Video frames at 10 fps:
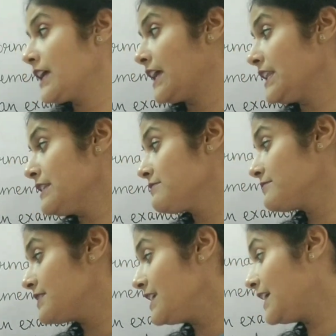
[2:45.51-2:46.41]
in
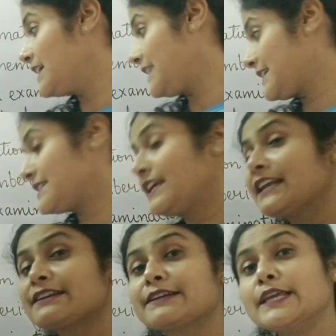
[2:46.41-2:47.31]
recollecting
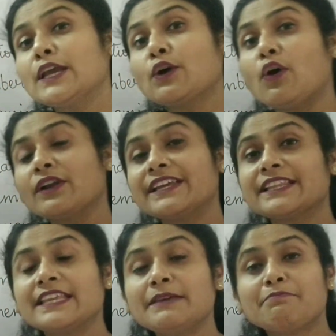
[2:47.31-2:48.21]
and recalling
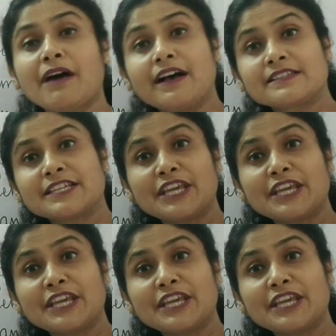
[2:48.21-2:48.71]
the past